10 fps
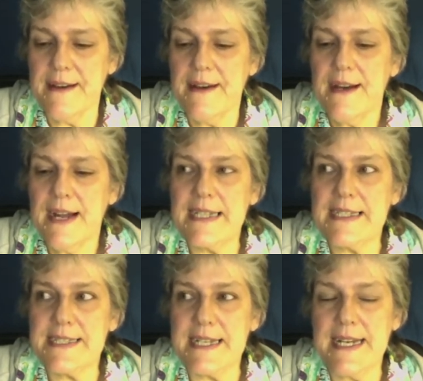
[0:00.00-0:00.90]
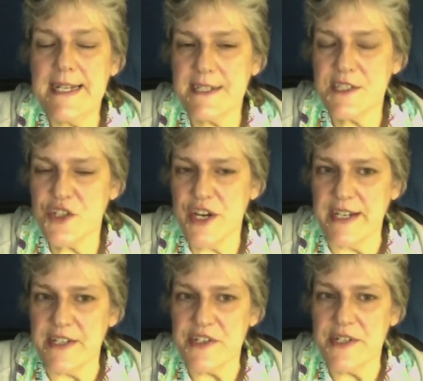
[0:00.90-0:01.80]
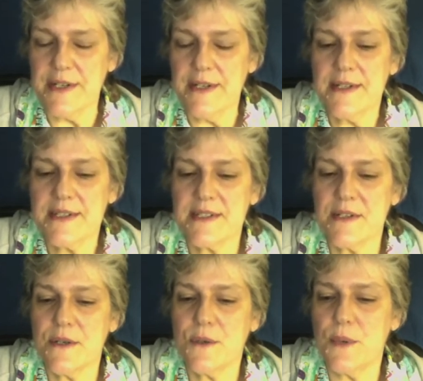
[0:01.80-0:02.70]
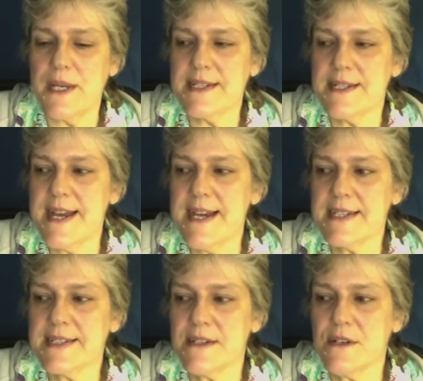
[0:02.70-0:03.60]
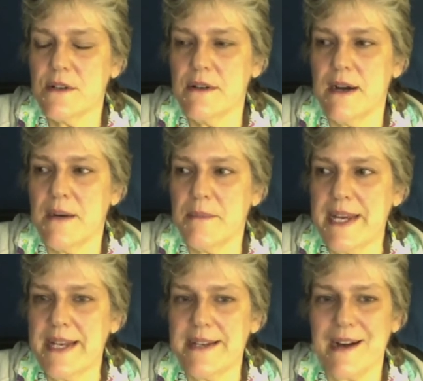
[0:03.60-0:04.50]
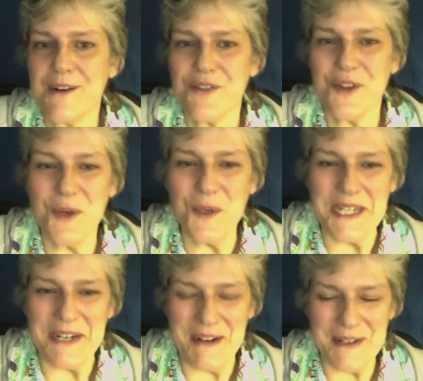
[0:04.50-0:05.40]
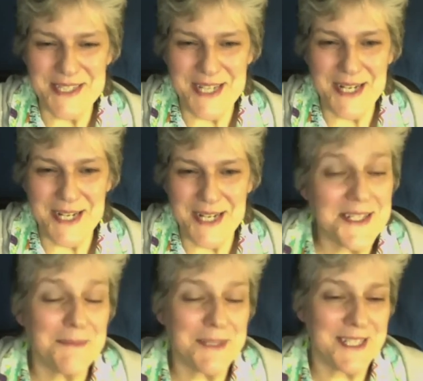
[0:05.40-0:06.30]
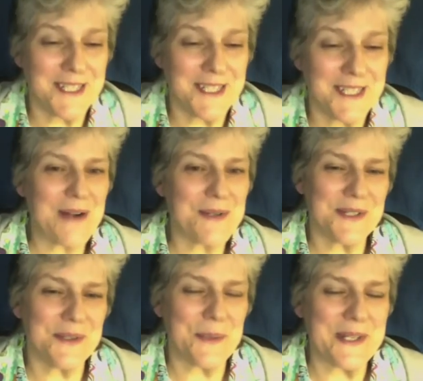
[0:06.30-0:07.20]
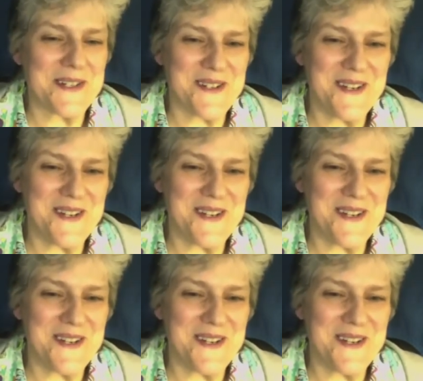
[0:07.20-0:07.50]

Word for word: and it's a heat exchange. So it takes um, heat out of the cold air outside and dumps it into your house in the winter.